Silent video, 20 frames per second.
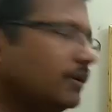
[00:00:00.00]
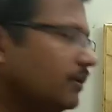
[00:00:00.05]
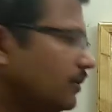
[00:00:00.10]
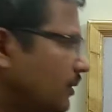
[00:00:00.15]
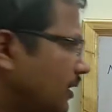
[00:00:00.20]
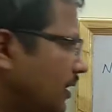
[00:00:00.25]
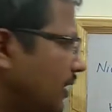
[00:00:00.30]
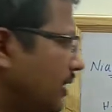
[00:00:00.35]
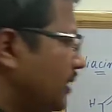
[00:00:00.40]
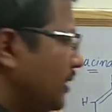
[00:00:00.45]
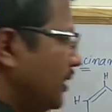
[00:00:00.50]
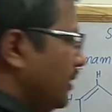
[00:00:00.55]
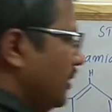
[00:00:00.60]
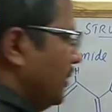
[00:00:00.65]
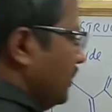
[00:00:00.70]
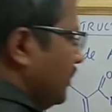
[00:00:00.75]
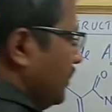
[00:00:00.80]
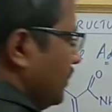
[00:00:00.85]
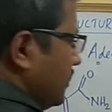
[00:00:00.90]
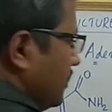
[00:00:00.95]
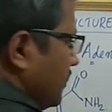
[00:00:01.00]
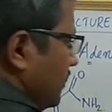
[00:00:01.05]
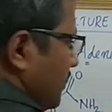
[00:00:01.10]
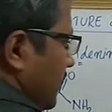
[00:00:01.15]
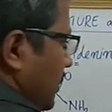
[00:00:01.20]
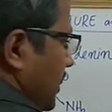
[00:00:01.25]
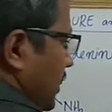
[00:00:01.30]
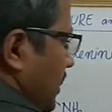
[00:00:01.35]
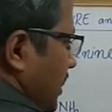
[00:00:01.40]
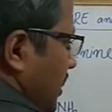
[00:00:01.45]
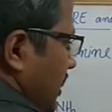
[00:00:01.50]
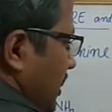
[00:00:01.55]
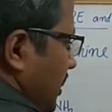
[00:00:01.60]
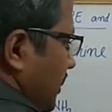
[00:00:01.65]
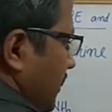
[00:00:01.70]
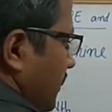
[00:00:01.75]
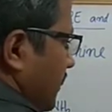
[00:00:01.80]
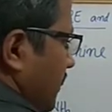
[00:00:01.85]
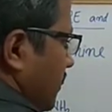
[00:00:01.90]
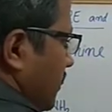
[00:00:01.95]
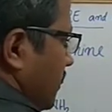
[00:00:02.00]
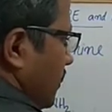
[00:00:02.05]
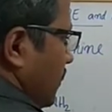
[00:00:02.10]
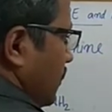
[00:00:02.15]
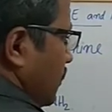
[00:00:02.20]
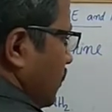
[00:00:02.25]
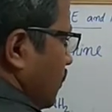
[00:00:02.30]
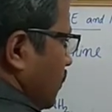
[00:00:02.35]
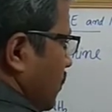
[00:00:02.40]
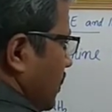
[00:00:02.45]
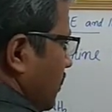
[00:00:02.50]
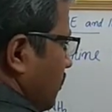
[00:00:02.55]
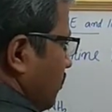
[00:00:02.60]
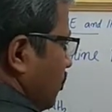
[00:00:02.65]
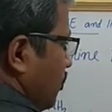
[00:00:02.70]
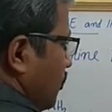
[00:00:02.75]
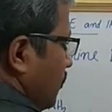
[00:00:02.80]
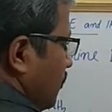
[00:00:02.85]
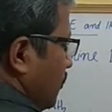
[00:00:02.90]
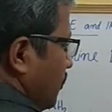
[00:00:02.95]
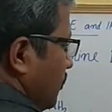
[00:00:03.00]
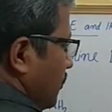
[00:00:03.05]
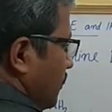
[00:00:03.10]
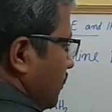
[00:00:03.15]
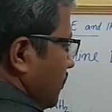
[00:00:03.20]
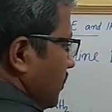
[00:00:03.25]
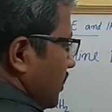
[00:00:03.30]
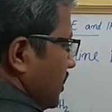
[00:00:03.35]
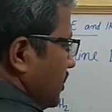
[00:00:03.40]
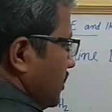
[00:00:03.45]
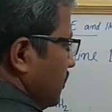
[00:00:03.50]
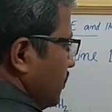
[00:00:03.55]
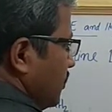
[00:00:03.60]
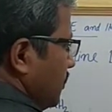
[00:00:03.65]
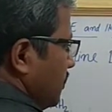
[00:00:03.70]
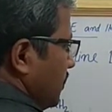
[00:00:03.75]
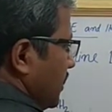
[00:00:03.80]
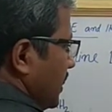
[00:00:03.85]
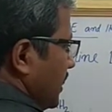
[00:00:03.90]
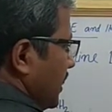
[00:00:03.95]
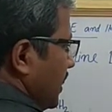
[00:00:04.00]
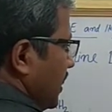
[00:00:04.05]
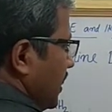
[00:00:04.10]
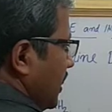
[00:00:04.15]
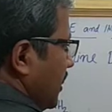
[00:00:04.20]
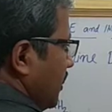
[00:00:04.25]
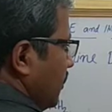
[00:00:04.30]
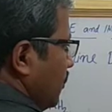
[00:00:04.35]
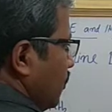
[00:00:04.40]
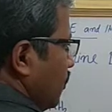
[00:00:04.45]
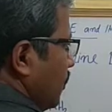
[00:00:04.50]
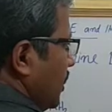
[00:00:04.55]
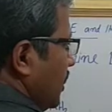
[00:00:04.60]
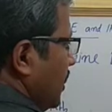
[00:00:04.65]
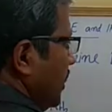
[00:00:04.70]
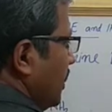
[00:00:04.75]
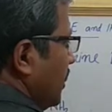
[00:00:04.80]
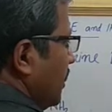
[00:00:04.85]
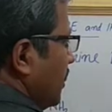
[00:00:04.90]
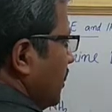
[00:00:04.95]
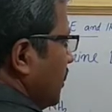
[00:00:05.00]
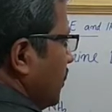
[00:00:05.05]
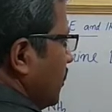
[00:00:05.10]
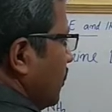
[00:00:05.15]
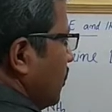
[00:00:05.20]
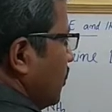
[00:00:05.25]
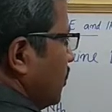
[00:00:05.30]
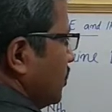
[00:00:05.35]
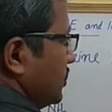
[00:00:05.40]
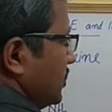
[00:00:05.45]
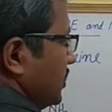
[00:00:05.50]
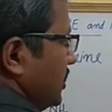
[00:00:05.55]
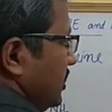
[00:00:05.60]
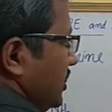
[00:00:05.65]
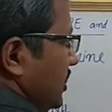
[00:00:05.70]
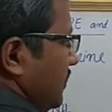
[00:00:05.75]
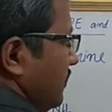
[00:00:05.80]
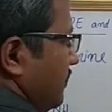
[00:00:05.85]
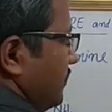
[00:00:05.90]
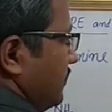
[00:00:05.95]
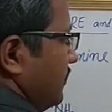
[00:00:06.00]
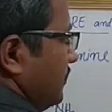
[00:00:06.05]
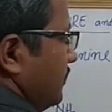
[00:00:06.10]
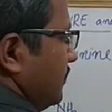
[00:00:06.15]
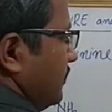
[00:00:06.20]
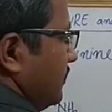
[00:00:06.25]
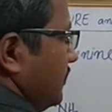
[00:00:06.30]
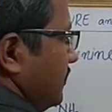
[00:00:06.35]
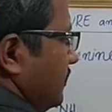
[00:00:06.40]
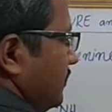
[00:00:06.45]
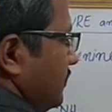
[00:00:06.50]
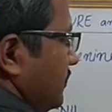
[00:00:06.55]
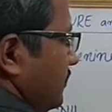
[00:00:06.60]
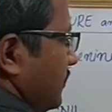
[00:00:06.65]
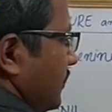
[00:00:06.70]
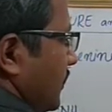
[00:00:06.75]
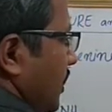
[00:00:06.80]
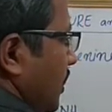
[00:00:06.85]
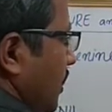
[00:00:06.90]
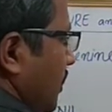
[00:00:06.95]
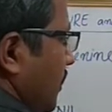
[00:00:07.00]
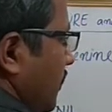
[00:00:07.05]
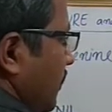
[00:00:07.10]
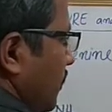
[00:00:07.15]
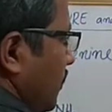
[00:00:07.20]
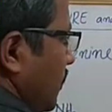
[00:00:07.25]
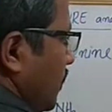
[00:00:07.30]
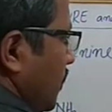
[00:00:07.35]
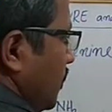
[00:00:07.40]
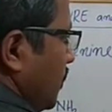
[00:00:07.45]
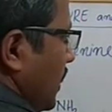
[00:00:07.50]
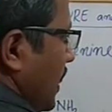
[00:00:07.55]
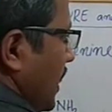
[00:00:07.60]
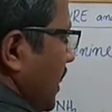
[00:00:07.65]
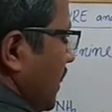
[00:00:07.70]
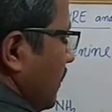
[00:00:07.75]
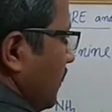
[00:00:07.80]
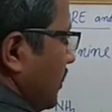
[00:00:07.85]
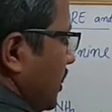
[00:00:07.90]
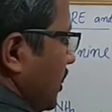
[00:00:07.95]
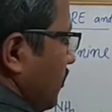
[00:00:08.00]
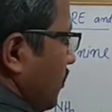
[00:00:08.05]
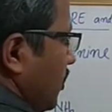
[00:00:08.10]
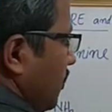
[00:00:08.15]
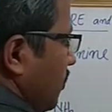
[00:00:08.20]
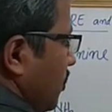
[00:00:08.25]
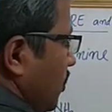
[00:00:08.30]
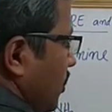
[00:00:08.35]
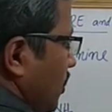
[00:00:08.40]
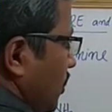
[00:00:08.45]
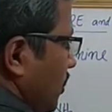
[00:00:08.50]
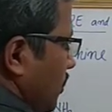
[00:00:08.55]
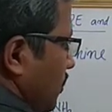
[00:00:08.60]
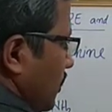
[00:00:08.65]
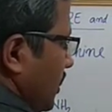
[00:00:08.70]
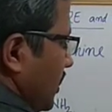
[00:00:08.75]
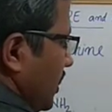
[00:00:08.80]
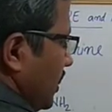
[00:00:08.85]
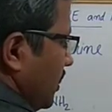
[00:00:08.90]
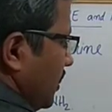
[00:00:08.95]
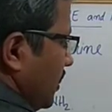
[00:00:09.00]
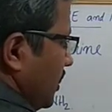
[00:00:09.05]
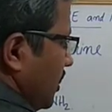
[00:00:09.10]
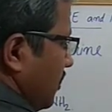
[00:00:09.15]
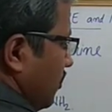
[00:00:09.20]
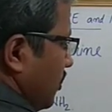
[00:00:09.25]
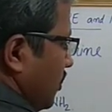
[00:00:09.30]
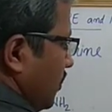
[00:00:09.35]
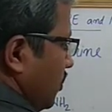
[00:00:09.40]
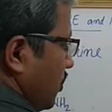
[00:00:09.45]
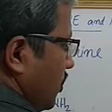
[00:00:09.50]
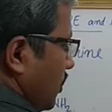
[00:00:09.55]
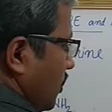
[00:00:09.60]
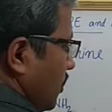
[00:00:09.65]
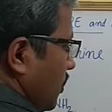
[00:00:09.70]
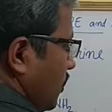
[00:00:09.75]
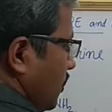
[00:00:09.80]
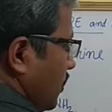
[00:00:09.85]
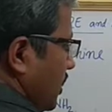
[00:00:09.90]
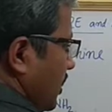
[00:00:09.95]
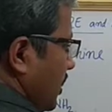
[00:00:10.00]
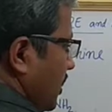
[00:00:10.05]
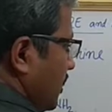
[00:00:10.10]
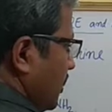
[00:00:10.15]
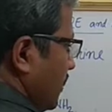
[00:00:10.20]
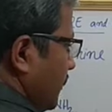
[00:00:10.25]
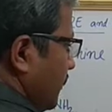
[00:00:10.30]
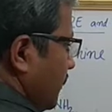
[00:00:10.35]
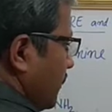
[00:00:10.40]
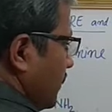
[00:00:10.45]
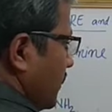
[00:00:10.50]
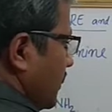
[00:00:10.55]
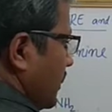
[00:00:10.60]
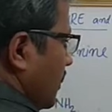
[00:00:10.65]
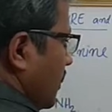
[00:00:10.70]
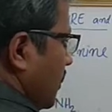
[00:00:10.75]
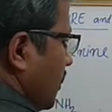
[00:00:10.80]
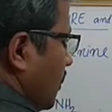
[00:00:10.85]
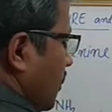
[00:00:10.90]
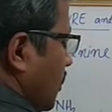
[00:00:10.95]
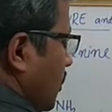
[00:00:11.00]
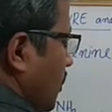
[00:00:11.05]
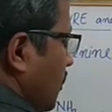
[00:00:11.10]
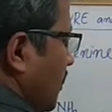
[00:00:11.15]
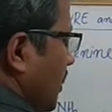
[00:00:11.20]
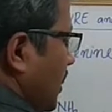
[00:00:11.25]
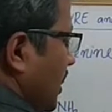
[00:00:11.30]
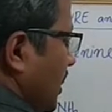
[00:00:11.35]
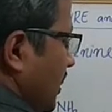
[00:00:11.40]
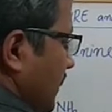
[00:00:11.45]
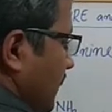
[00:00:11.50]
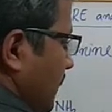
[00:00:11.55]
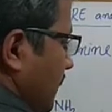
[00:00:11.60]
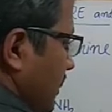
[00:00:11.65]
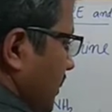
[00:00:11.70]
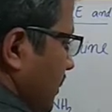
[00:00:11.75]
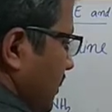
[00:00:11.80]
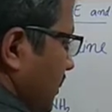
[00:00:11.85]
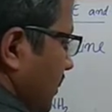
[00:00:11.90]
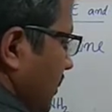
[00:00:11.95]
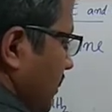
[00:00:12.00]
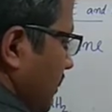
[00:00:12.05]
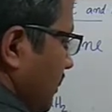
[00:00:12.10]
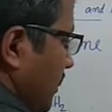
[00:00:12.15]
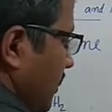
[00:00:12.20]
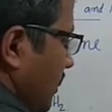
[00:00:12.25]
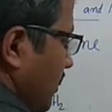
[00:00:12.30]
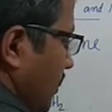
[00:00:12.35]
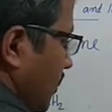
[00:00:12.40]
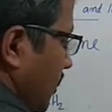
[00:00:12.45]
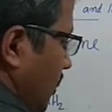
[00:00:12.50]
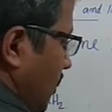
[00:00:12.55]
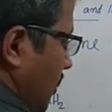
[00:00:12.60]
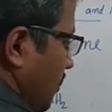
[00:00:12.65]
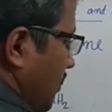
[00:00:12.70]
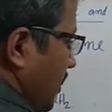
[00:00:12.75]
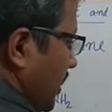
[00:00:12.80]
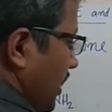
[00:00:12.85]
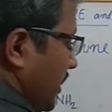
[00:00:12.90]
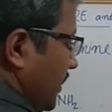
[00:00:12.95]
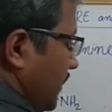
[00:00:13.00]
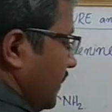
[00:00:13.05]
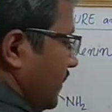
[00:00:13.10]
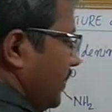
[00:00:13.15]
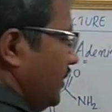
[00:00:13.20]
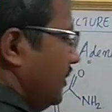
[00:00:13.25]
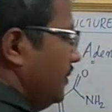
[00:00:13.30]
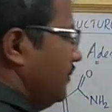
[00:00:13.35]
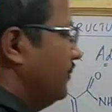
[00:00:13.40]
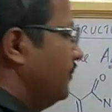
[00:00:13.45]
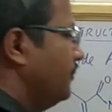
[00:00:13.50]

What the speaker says: Okay, so again, one more phosphate group, again one oxygen. So you have a double bond O here, double bond O here. O minus here, O minus here.